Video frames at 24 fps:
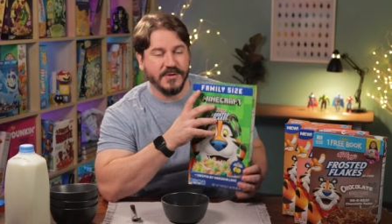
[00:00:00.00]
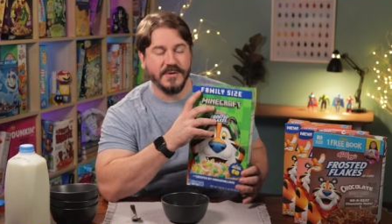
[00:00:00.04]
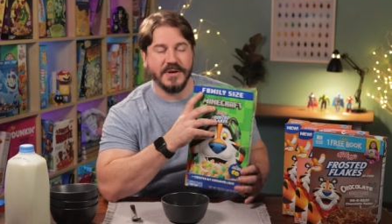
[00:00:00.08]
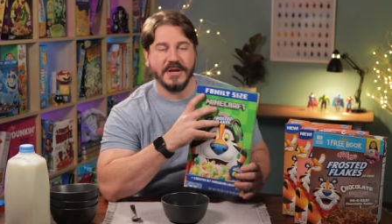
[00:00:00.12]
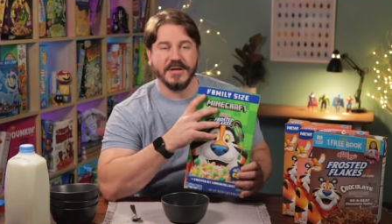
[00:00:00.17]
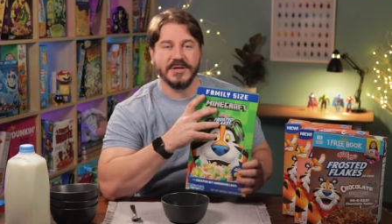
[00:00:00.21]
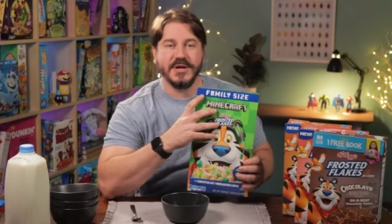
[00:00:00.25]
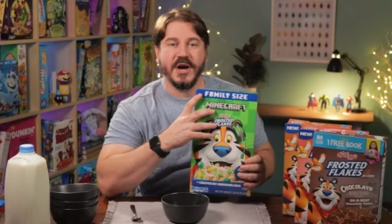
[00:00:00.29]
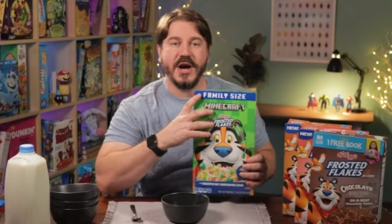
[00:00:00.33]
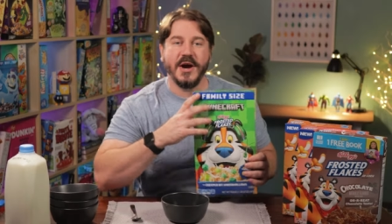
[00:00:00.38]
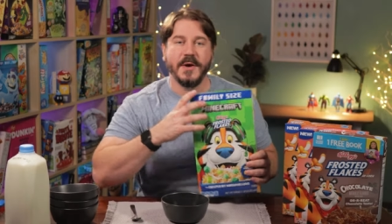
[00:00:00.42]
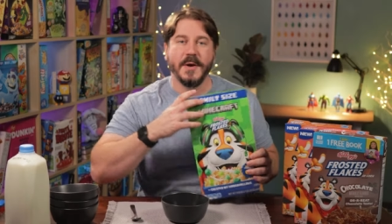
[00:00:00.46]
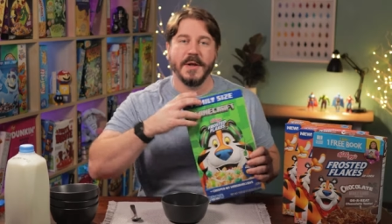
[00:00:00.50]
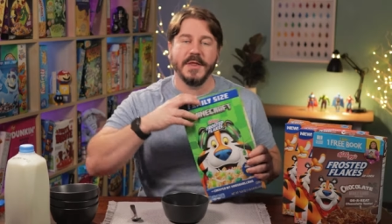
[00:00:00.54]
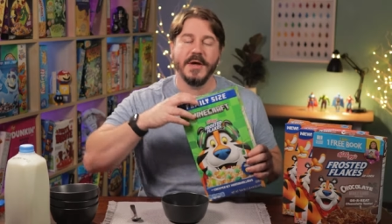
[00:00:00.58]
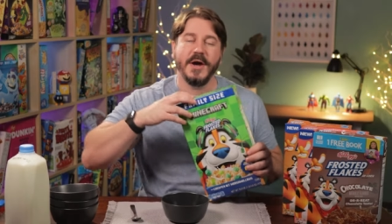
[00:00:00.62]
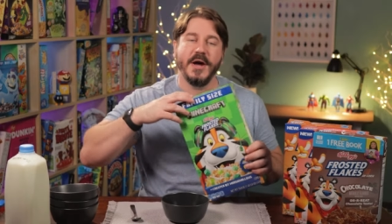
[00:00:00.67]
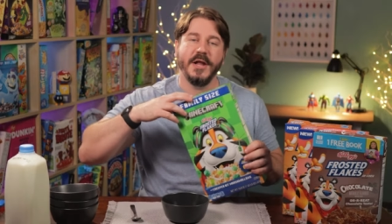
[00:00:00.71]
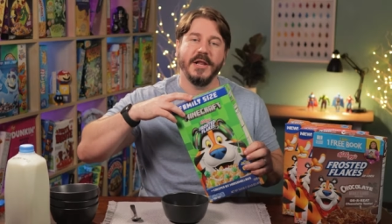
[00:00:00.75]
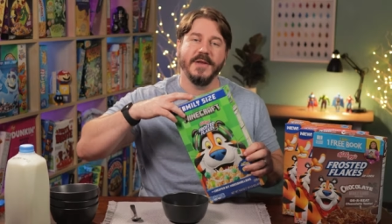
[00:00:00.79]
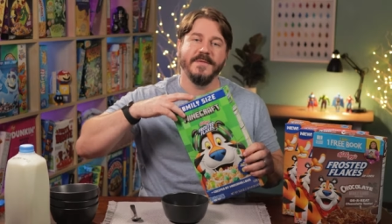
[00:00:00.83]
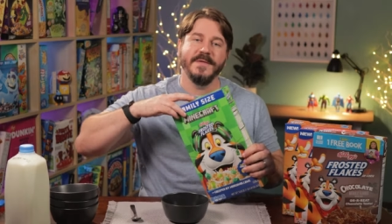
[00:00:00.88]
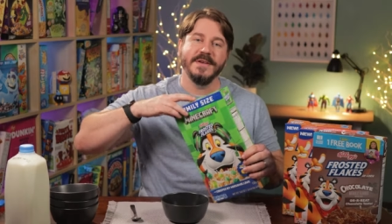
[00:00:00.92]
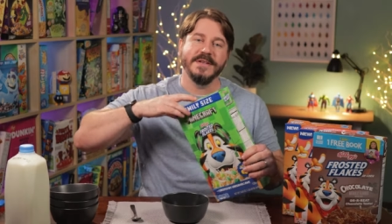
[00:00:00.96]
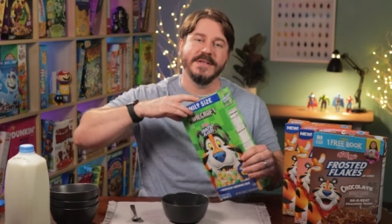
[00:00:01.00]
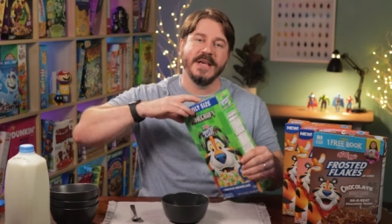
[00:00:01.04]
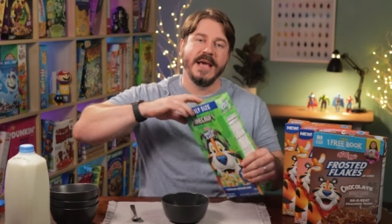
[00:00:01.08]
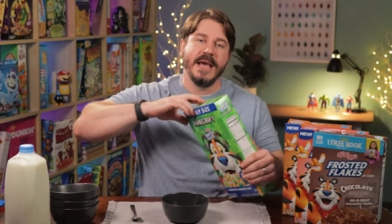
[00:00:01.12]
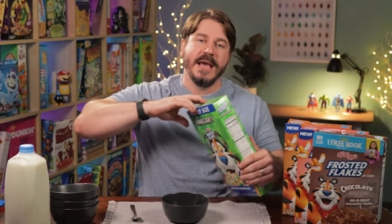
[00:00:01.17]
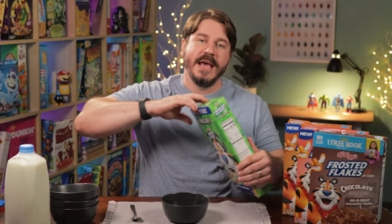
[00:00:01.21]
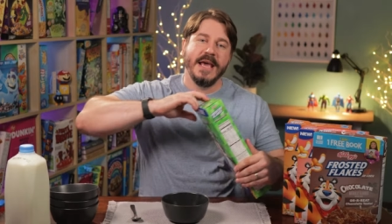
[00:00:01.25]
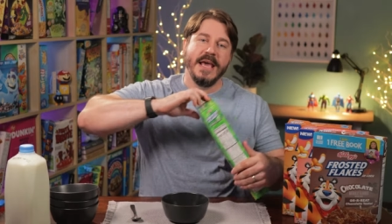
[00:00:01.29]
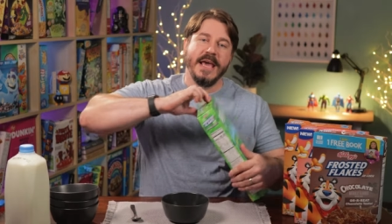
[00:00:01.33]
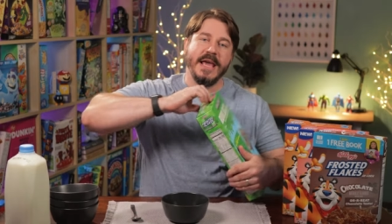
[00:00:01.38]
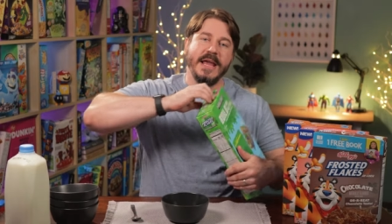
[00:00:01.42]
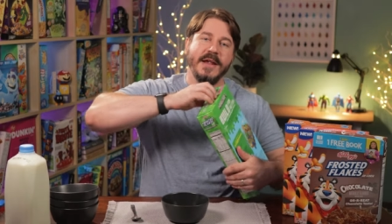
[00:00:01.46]
so he can talk with all of his
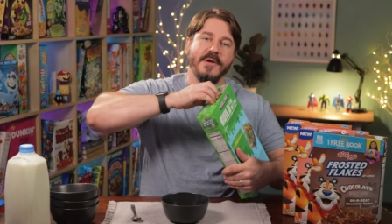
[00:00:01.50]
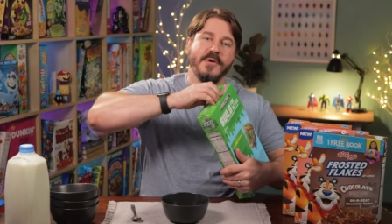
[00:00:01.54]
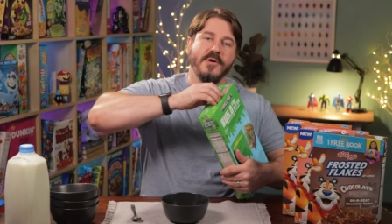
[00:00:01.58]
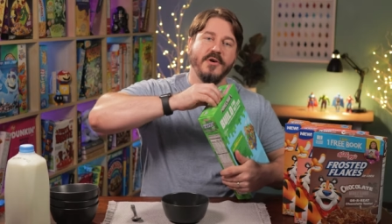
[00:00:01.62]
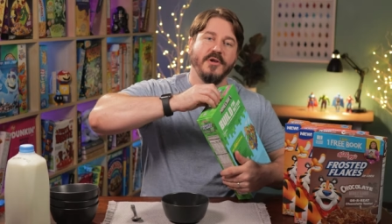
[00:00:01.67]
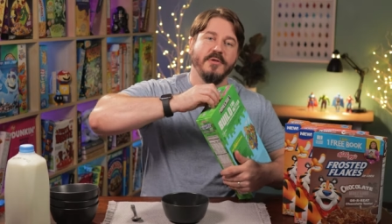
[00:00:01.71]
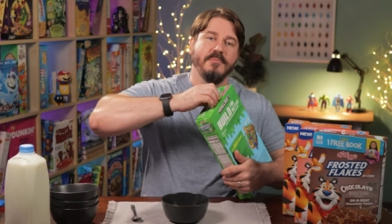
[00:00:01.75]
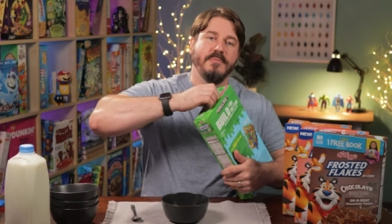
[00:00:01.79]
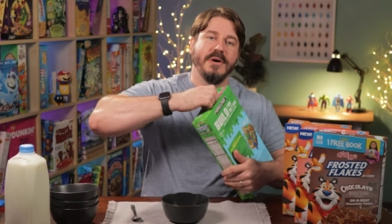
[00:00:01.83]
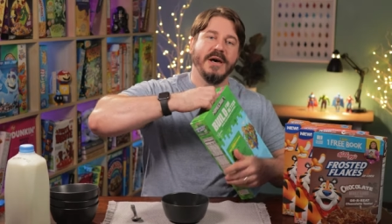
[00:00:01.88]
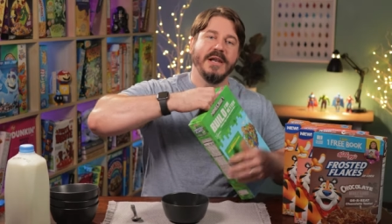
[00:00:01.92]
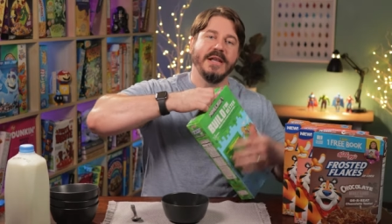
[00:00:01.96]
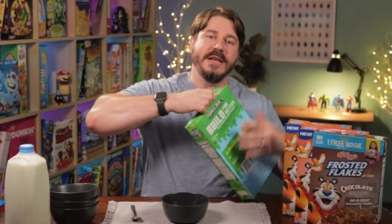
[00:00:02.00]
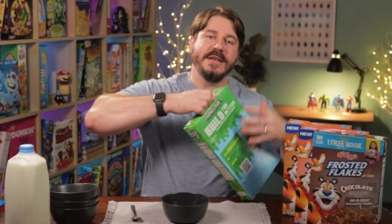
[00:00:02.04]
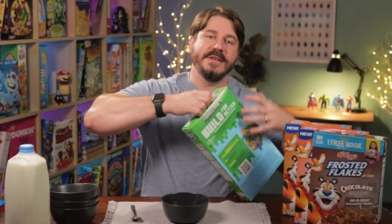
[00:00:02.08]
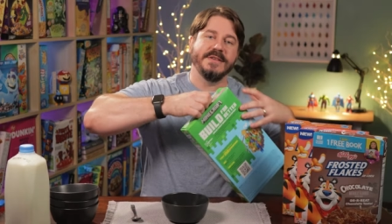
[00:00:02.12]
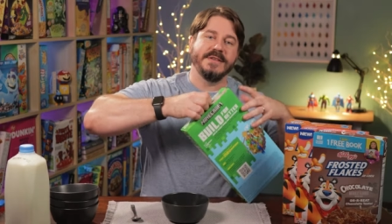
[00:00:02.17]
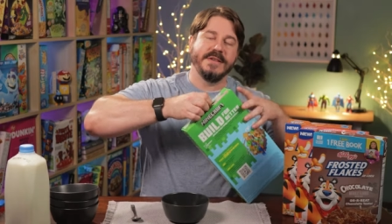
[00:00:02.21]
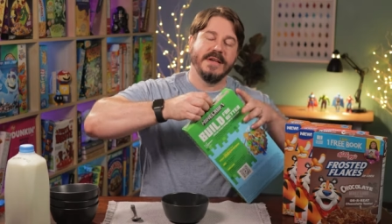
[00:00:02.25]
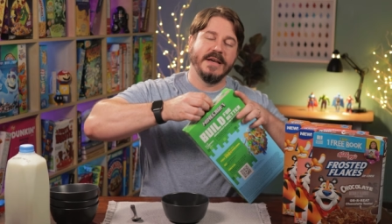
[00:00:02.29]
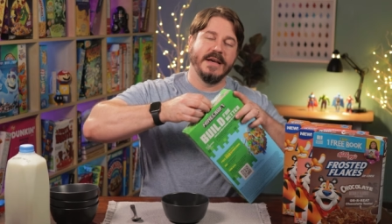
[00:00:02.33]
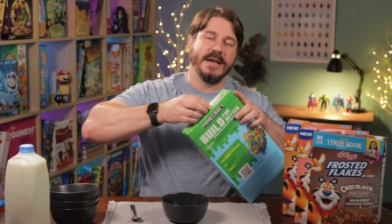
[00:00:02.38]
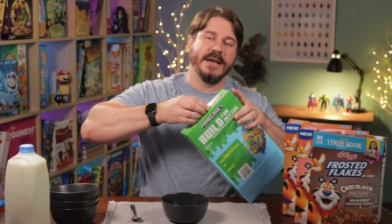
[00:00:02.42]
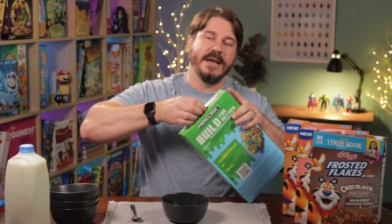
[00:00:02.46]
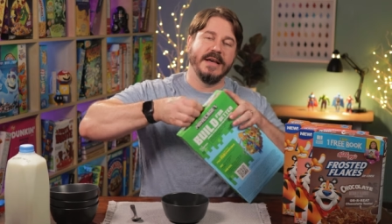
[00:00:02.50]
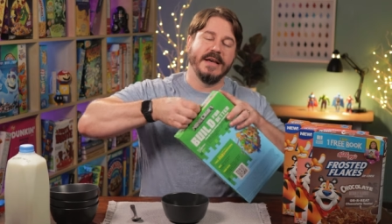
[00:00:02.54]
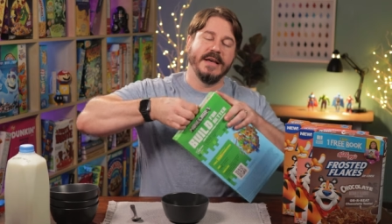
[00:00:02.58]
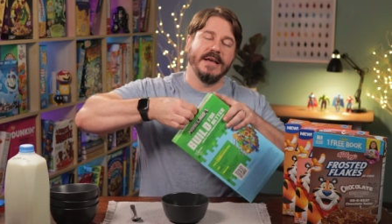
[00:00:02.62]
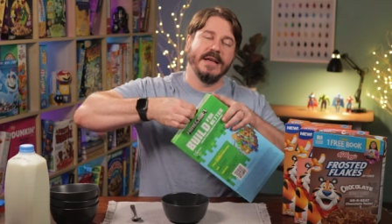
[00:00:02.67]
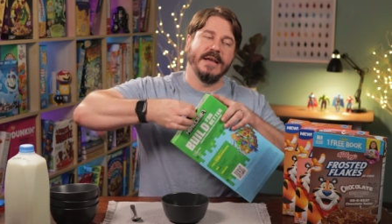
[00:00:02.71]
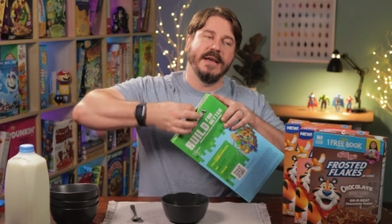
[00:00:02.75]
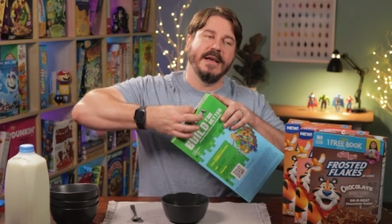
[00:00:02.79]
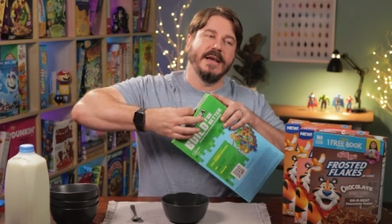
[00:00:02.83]
eight-year-old buddies uh,